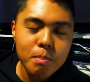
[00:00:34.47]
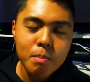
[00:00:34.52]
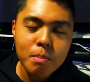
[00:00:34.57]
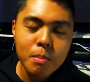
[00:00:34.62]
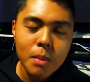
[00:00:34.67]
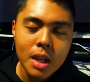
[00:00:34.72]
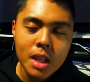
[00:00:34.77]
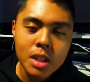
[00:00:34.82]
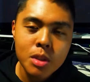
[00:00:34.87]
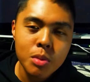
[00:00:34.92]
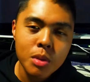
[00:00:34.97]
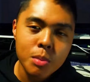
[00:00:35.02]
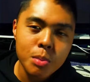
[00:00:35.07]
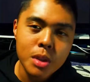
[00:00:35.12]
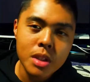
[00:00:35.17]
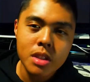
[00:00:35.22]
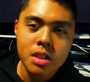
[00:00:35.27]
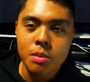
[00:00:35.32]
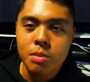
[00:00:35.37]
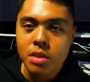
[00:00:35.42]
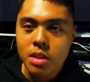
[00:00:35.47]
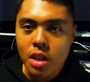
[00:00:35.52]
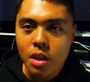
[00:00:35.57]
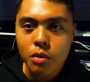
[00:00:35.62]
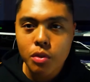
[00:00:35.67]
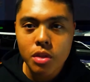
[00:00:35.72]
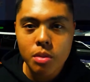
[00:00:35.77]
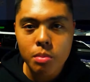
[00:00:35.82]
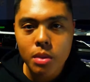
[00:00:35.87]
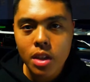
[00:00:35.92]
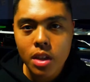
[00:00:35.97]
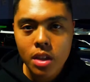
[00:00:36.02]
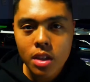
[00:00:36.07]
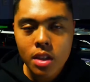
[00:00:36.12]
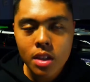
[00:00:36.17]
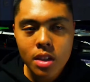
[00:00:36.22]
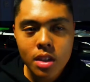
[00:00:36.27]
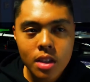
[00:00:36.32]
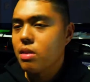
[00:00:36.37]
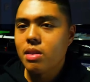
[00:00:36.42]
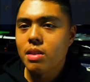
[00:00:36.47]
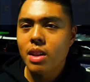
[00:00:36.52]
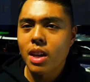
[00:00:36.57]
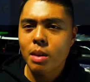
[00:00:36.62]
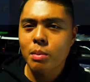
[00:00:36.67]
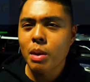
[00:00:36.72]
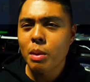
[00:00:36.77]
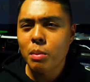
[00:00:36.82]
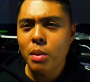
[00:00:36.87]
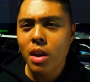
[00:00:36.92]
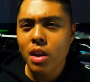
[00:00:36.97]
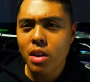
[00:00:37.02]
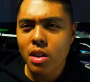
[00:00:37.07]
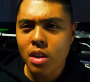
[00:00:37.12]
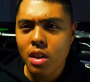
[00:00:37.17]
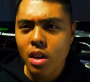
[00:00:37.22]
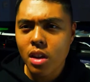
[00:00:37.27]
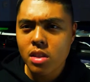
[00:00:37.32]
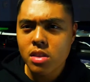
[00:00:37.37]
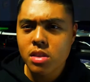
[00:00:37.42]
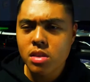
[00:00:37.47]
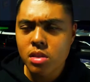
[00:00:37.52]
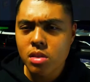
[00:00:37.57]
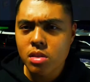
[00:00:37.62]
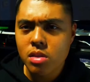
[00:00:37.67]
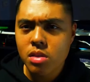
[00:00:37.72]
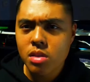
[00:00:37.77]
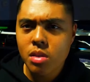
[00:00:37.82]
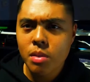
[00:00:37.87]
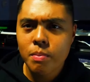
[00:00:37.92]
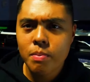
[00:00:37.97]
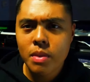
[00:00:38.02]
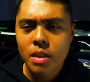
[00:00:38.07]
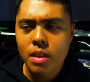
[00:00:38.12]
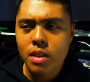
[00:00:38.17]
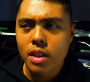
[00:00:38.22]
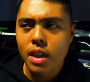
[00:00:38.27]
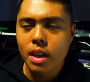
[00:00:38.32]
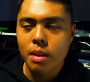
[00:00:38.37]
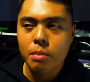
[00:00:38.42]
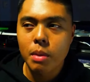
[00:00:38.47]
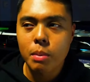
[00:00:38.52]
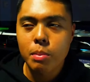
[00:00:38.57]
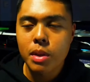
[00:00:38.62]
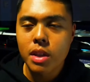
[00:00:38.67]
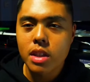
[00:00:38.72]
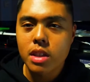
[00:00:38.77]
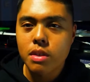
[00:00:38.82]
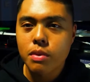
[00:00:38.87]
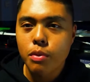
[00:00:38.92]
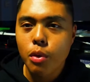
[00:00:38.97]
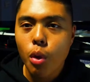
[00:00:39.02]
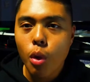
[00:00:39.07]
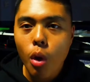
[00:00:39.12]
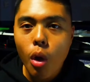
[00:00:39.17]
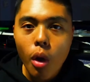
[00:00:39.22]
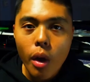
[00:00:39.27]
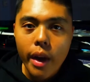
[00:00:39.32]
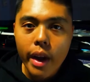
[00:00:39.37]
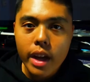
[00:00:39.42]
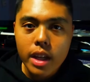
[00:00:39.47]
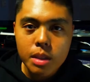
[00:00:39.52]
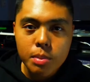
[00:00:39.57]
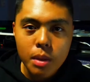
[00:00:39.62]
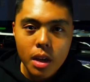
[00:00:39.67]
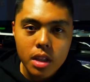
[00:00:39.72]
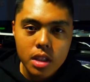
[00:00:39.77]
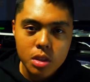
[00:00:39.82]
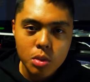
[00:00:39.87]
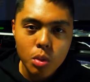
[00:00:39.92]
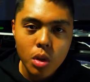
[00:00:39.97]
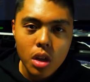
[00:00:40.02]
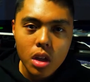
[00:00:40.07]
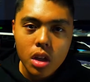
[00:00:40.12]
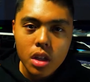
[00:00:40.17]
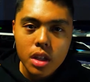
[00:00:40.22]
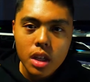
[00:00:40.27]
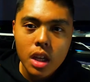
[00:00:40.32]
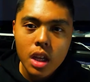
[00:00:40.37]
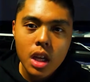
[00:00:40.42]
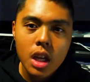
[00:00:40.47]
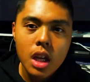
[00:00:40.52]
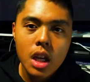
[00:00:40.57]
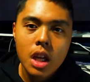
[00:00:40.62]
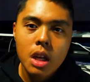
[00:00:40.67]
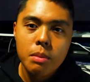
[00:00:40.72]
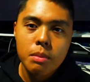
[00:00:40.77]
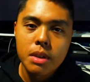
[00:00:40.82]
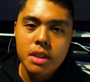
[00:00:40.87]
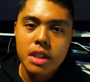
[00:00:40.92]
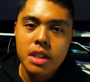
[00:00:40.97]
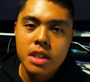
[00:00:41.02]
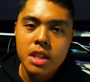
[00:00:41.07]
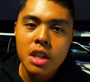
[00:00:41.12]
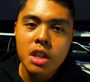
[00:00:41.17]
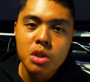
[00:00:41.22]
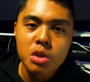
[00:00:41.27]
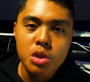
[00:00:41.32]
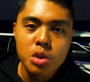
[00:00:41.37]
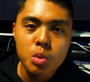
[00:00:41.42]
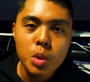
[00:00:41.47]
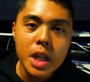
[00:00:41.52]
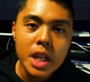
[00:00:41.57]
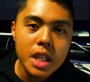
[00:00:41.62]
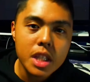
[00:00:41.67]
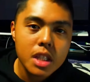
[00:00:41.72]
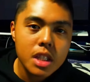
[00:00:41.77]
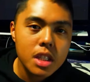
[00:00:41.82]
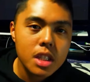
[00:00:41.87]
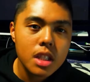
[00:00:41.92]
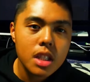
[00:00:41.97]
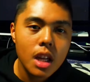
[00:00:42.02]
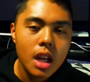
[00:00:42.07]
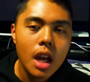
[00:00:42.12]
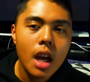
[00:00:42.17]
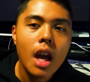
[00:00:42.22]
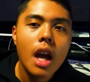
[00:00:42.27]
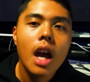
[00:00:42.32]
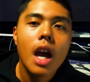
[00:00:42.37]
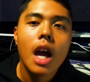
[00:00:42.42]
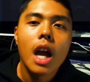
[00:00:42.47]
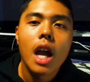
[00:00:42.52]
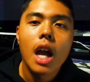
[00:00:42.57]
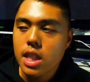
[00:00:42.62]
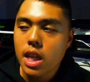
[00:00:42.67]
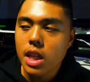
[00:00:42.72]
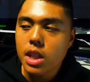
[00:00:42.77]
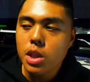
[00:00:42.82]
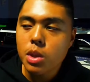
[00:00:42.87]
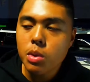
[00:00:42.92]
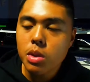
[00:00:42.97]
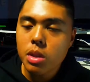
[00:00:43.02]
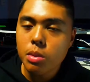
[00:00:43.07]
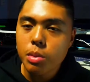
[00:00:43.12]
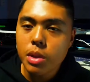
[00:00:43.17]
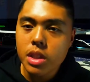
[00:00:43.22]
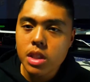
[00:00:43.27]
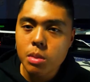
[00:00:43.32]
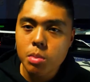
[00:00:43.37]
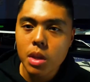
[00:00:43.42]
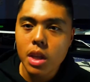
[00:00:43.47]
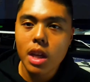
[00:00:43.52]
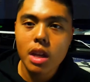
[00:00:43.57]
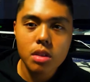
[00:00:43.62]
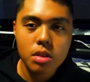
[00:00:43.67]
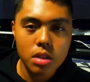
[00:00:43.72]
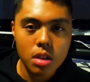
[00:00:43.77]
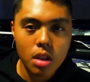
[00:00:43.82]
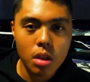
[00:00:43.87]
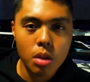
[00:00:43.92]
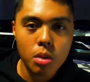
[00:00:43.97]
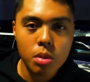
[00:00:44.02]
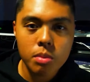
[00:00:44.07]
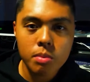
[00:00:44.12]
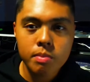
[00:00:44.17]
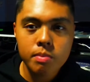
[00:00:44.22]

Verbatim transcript: might as well bring some stuff with me, like my modern consoles, like my PS4, Xbox One, my Nintendo Switch. I do want to bring something else though.